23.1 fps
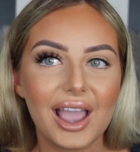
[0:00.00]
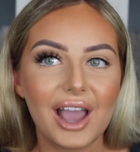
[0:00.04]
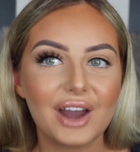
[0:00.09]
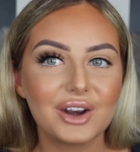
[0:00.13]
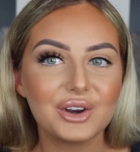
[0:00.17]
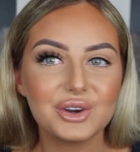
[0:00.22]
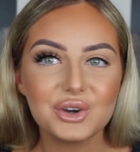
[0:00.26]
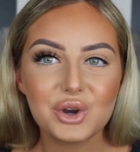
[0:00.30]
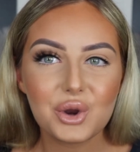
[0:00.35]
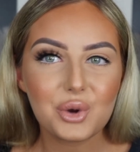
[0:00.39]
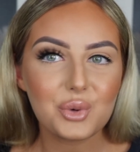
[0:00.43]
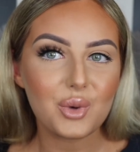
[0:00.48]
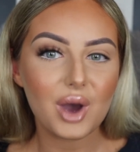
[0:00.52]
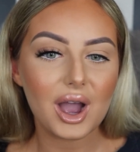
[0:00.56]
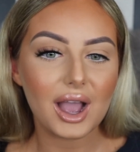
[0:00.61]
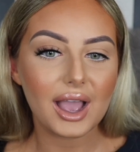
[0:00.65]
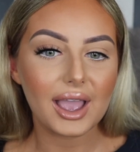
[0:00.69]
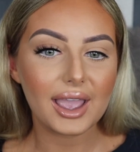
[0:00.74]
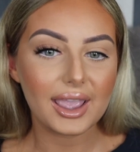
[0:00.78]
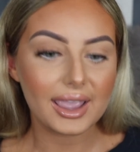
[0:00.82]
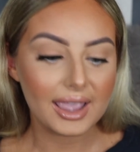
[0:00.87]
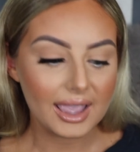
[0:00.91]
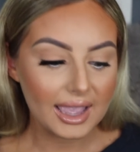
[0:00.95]
I don't know
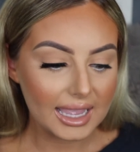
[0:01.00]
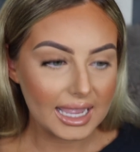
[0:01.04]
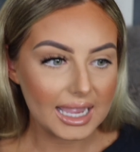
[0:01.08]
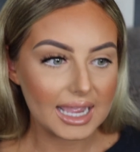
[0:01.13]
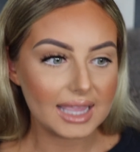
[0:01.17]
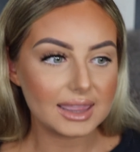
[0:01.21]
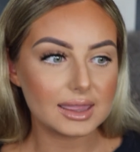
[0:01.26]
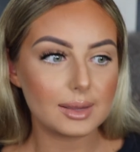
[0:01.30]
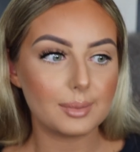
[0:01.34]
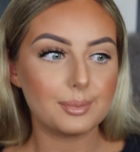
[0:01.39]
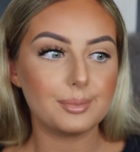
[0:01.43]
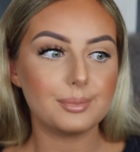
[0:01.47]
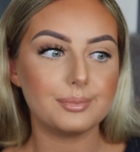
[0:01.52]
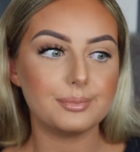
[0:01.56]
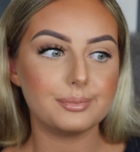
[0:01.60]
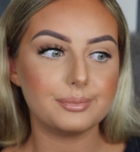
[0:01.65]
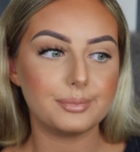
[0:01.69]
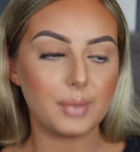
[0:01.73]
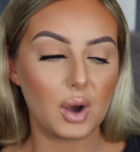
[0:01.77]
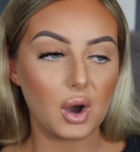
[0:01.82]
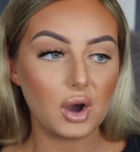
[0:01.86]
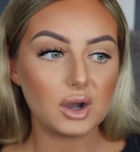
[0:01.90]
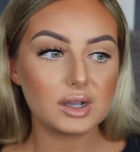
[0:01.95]
why in the
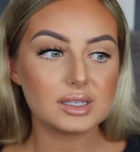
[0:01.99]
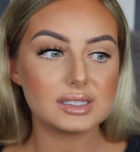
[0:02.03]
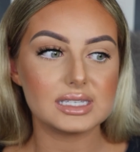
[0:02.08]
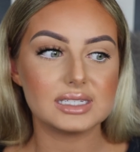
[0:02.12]
box